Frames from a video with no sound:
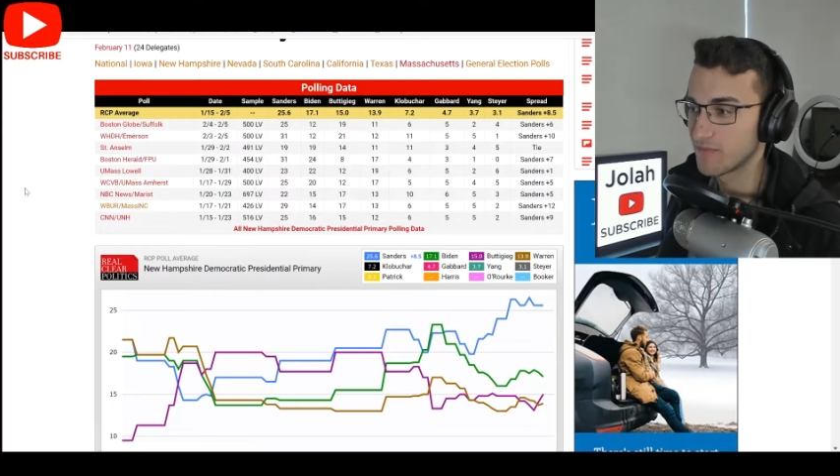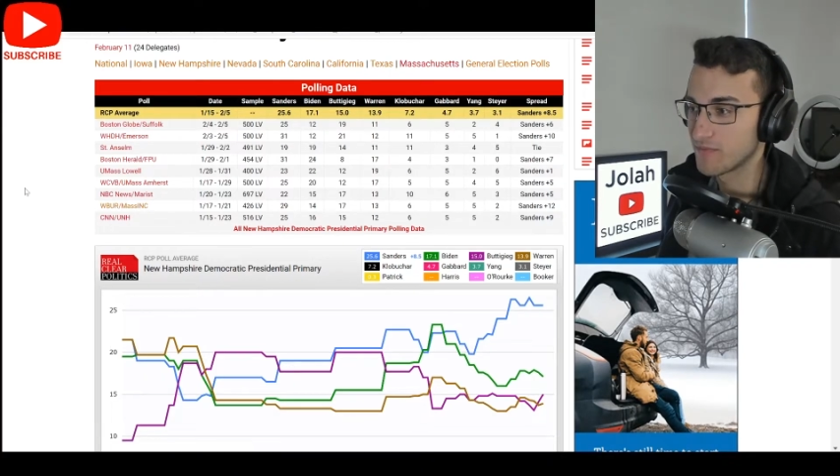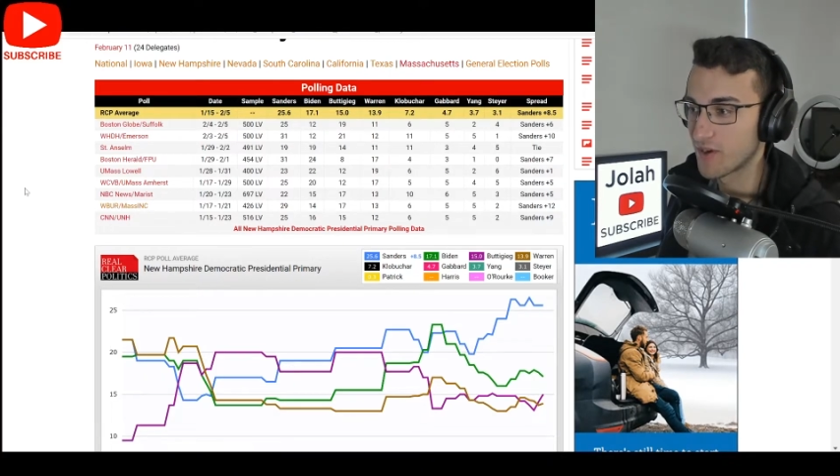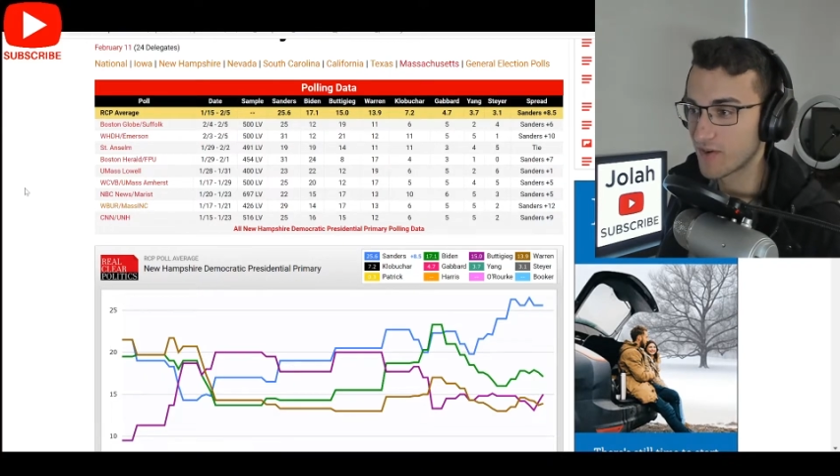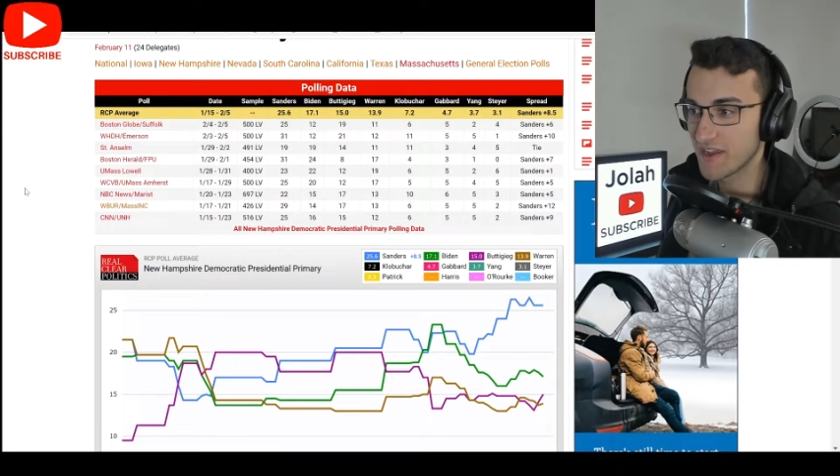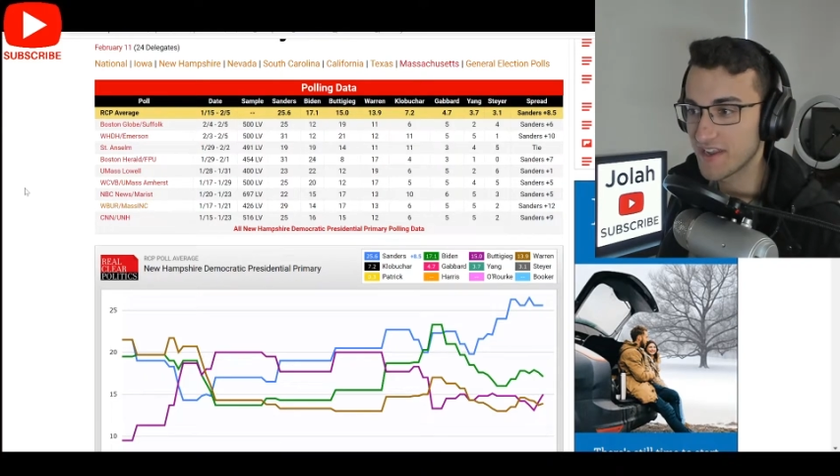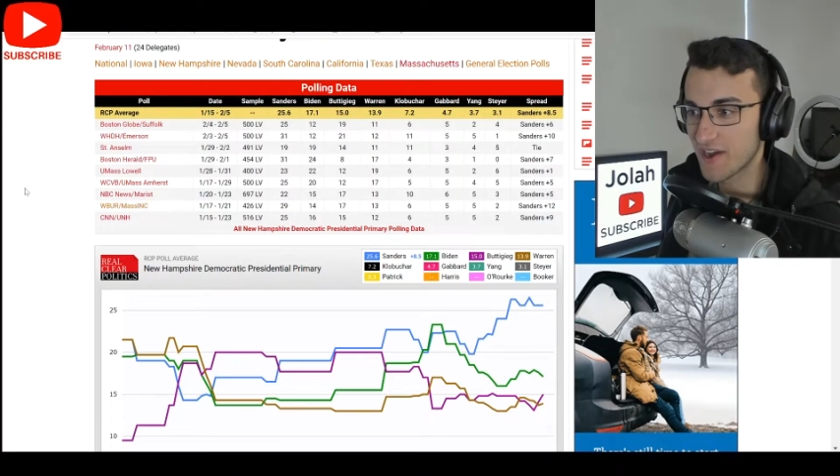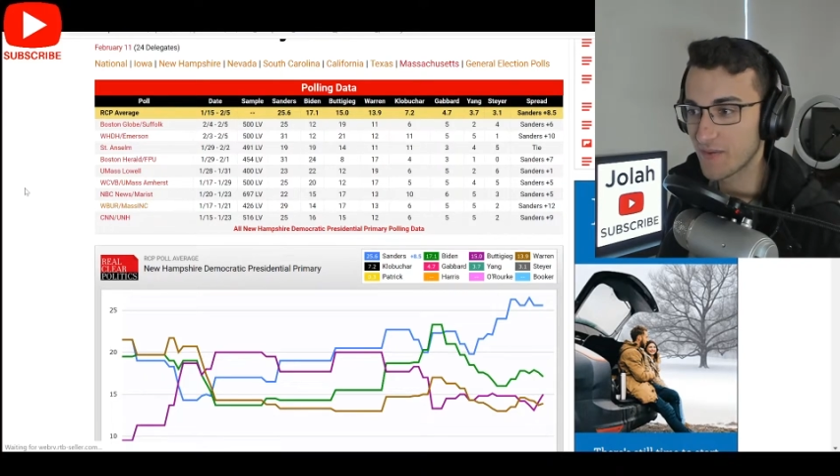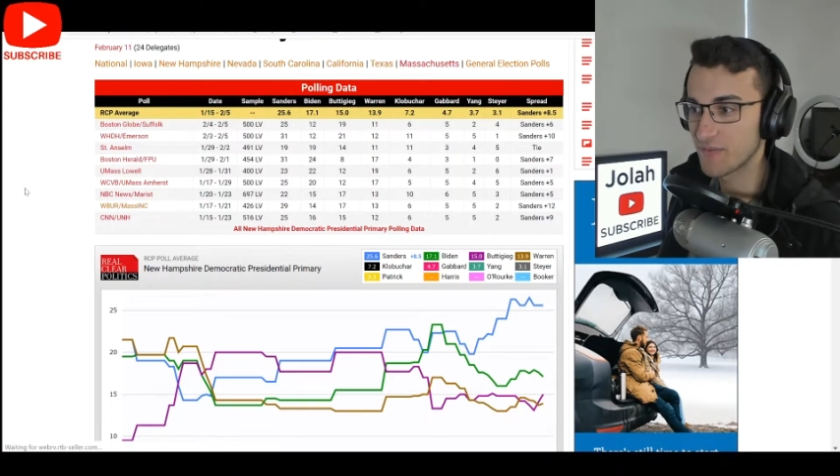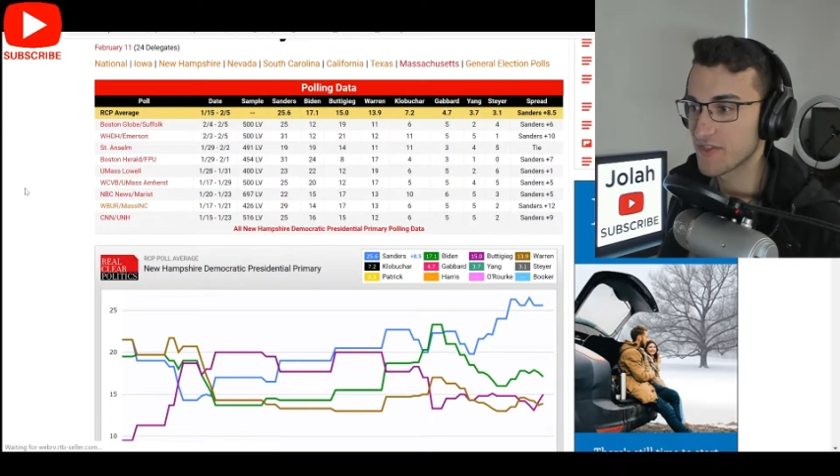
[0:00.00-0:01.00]
But right
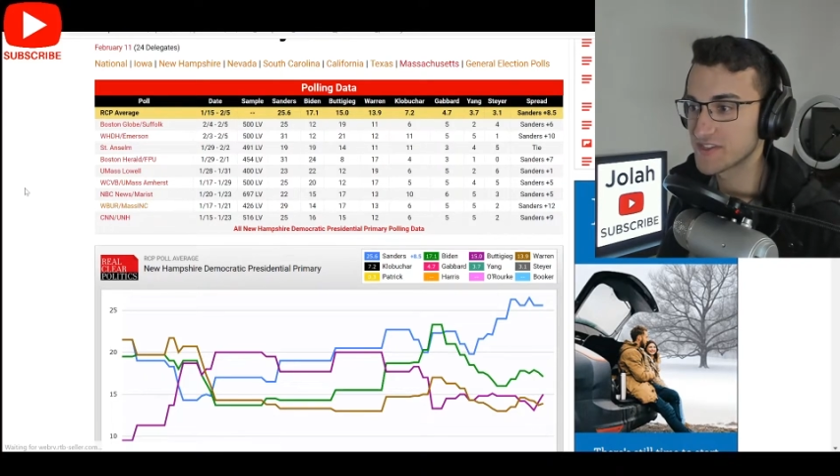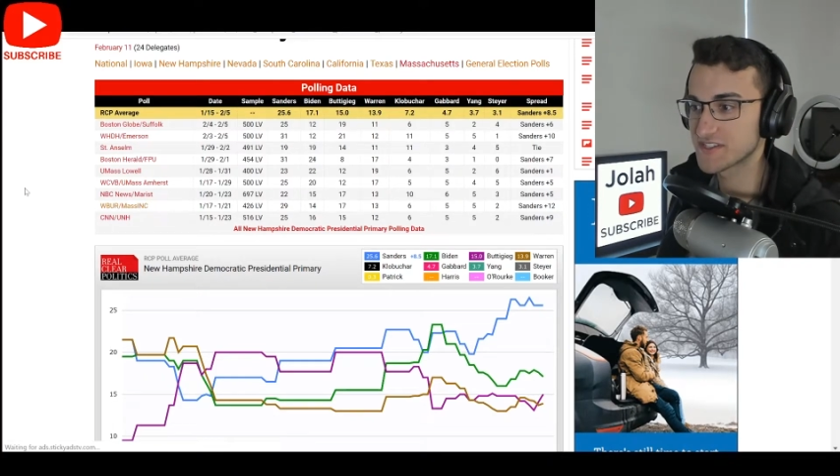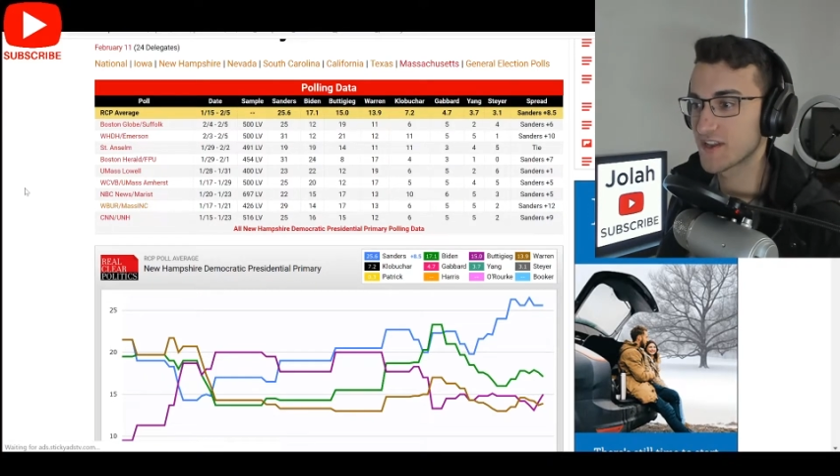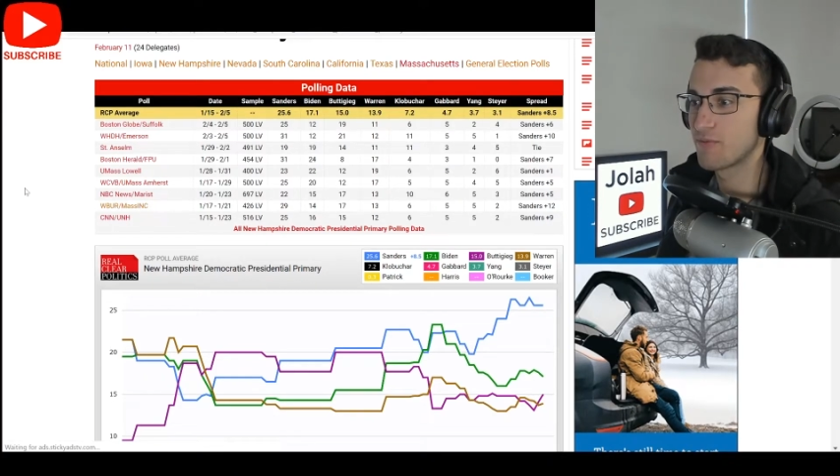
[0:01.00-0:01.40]
now, this is how